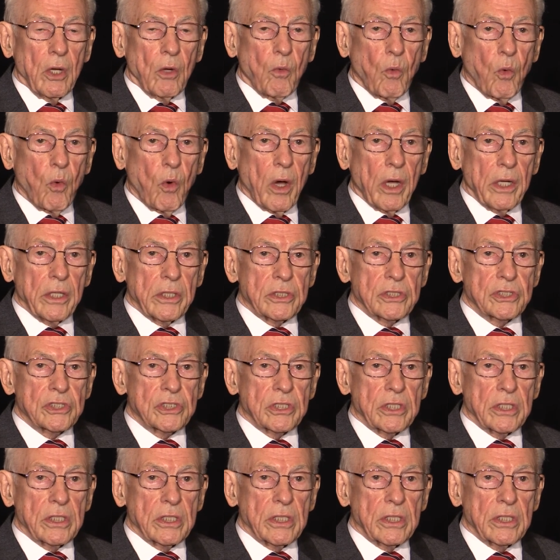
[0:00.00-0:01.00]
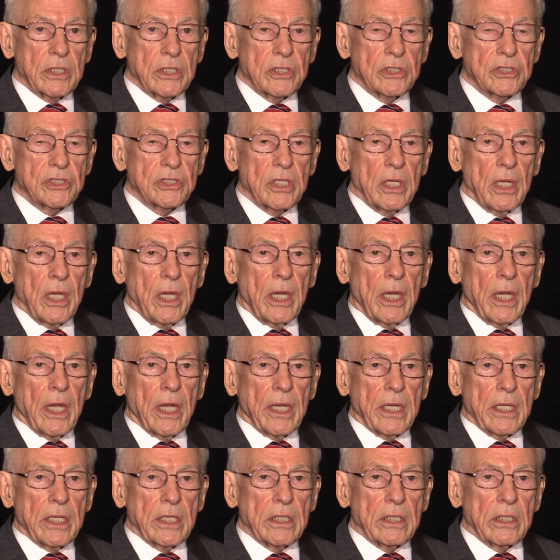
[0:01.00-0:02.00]
one sees
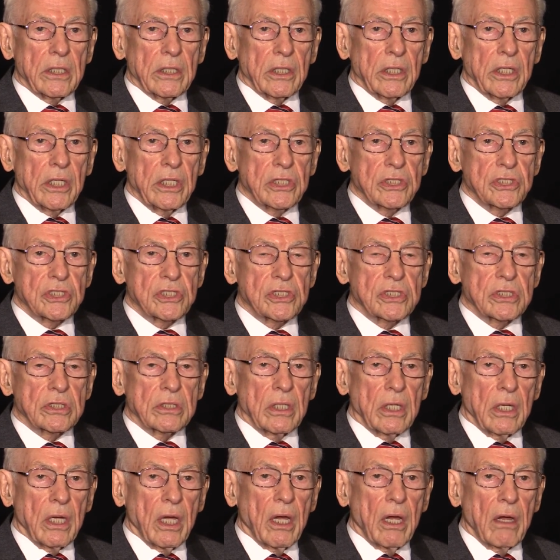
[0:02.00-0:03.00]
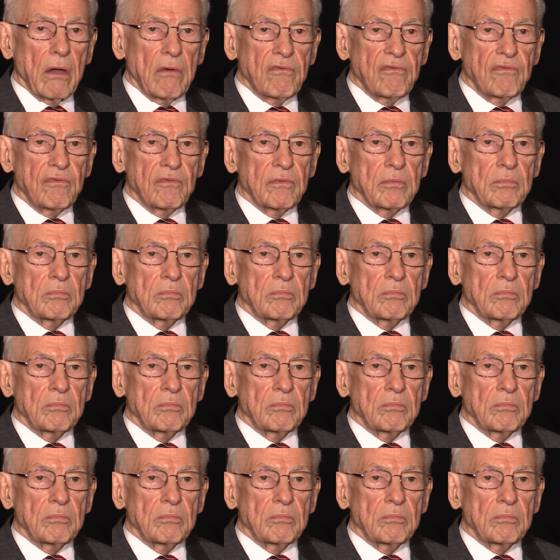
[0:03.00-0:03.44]
a list of